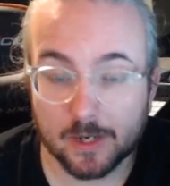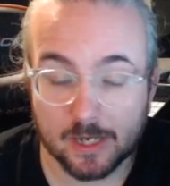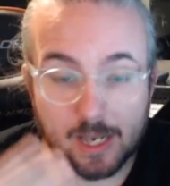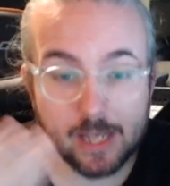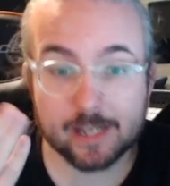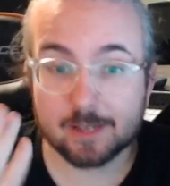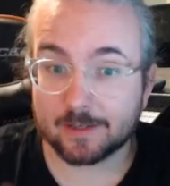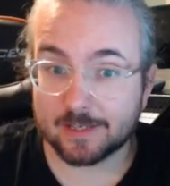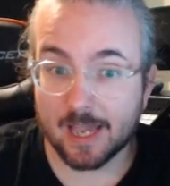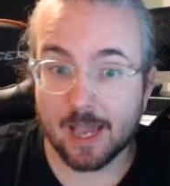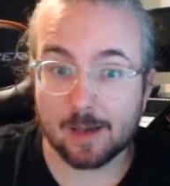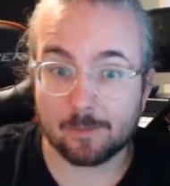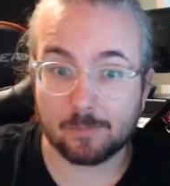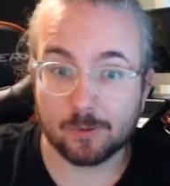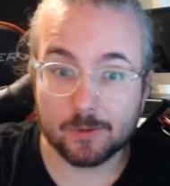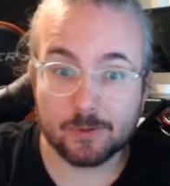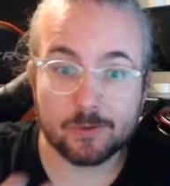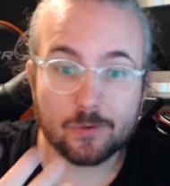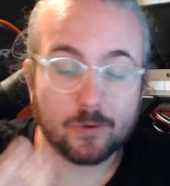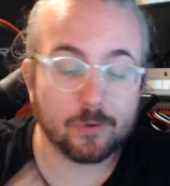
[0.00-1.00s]

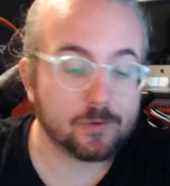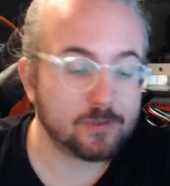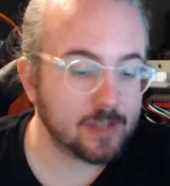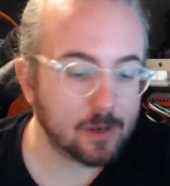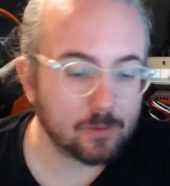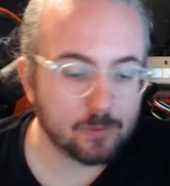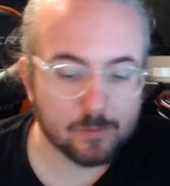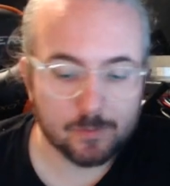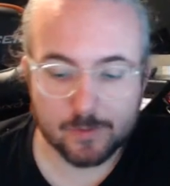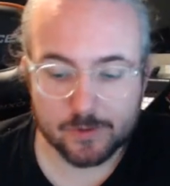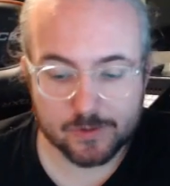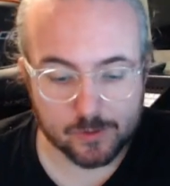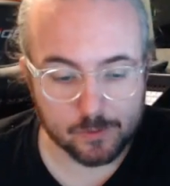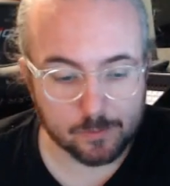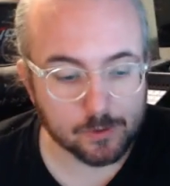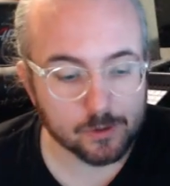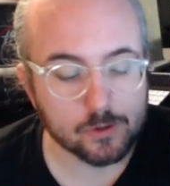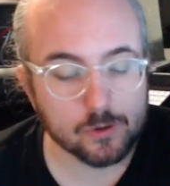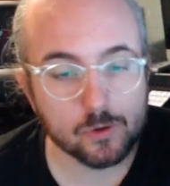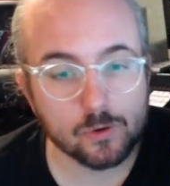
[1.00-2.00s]
Bluetooth, that would be
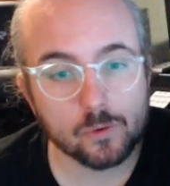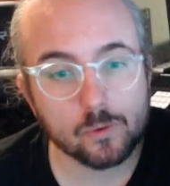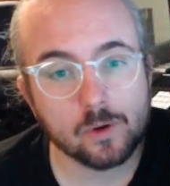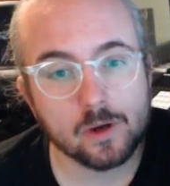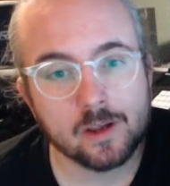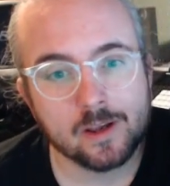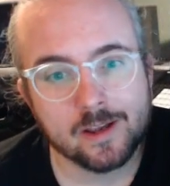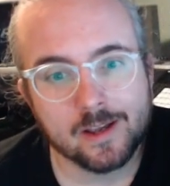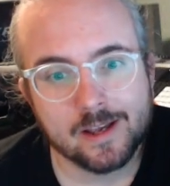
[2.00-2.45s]
super cool.